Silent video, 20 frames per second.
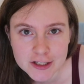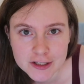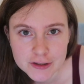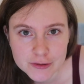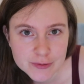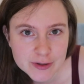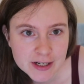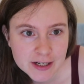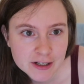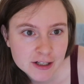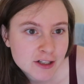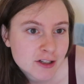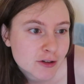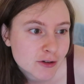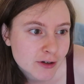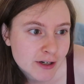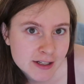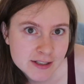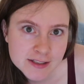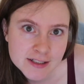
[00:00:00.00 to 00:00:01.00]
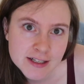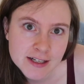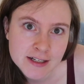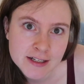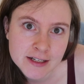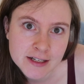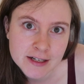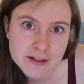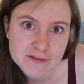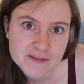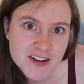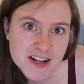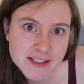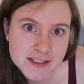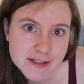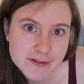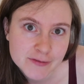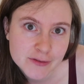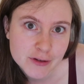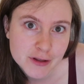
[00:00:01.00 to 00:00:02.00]
doing crazy Indian
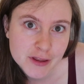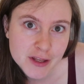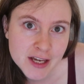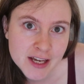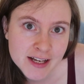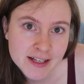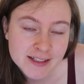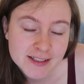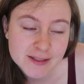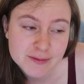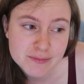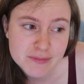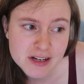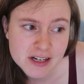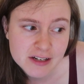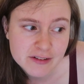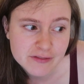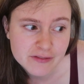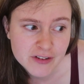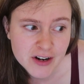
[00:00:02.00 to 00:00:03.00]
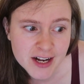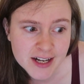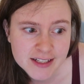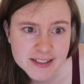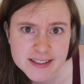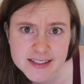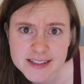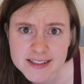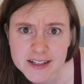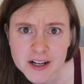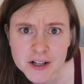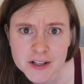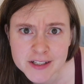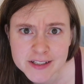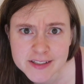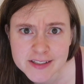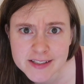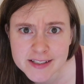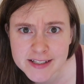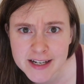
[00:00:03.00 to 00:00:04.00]
festival things, meeting friends, all
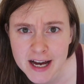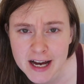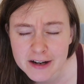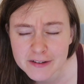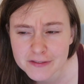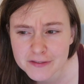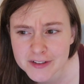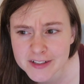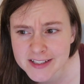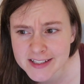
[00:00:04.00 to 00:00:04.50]
this stuff.